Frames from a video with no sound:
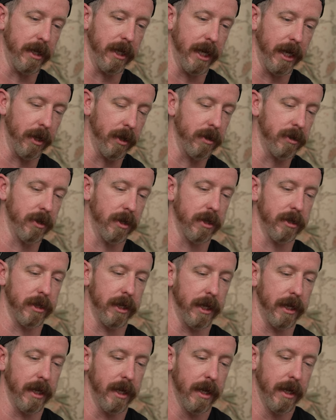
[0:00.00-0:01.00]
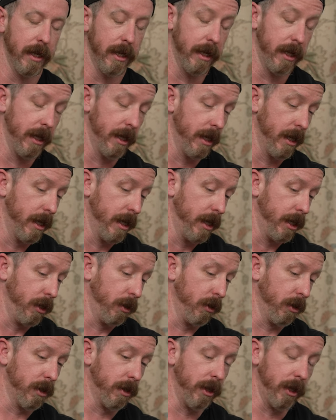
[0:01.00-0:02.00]
you get your jersey.
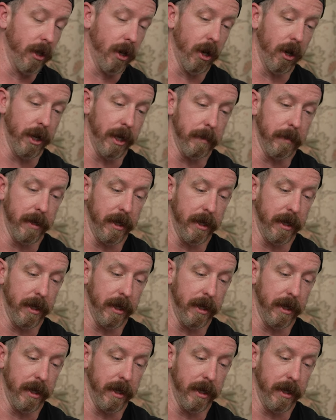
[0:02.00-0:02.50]
You literally earn it,